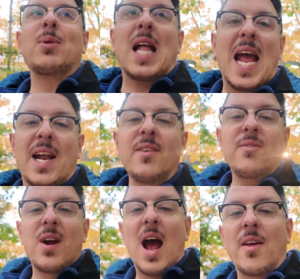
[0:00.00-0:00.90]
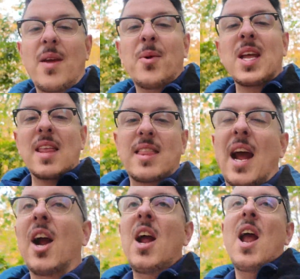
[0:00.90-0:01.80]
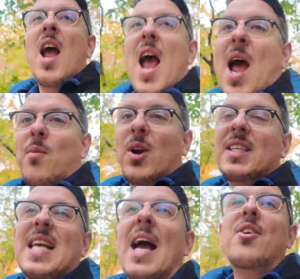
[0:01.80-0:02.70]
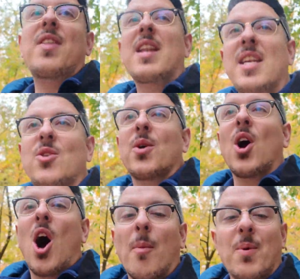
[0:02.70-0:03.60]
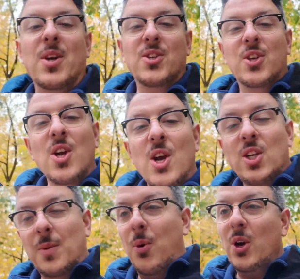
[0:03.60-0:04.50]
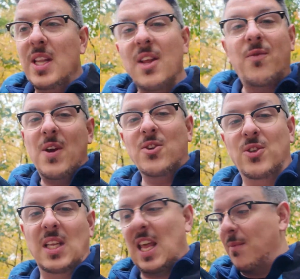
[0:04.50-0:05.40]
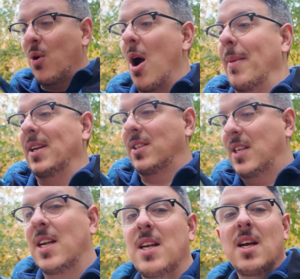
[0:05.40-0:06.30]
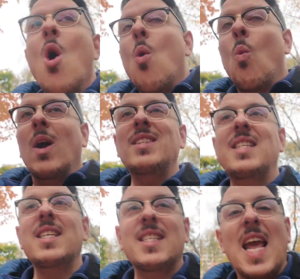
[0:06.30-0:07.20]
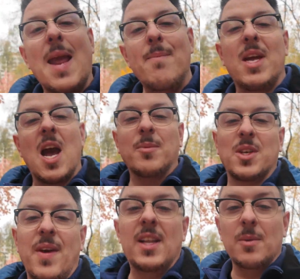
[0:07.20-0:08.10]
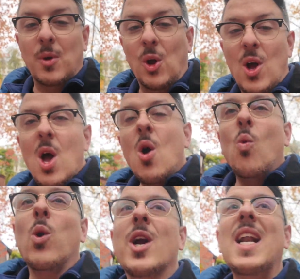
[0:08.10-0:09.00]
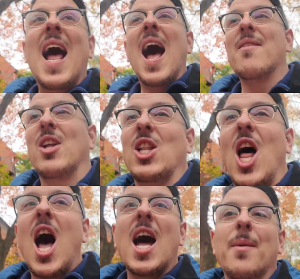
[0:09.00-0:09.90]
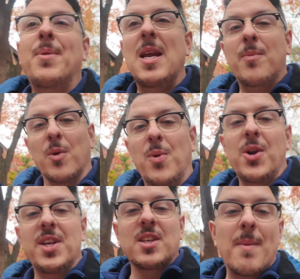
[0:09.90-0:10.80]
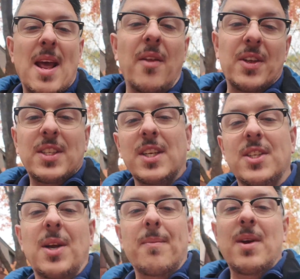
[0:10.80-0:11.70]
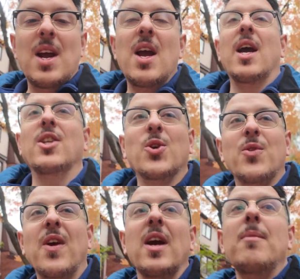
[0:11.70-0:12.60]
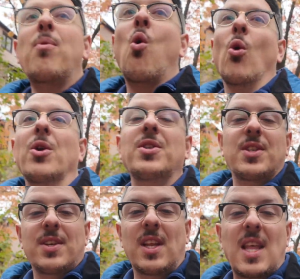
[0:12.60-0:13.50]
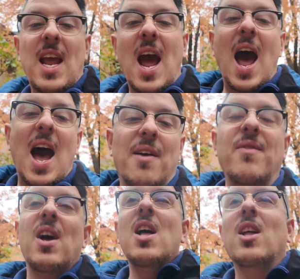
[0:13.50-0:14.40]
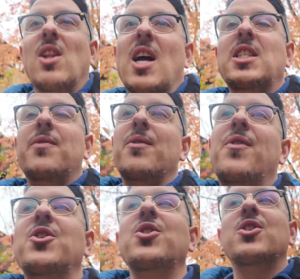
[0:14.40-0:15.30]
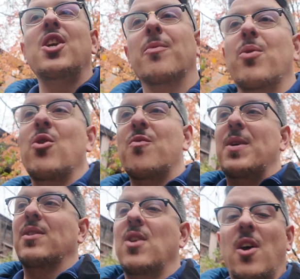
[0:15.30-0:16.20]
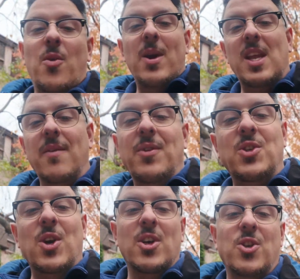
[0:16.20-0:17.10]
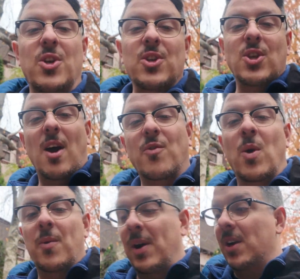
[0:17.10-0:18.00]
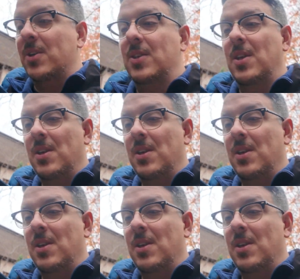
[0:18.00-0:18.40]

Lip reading: plan for how they will get there and what exactly they need to accomplish to put in these features that they promised. Once this game becomes available, we're going to have a lot of people putting demand on the system. And so it's very important that they have lots of efficiency improvements on the way the infrastructure and the software works.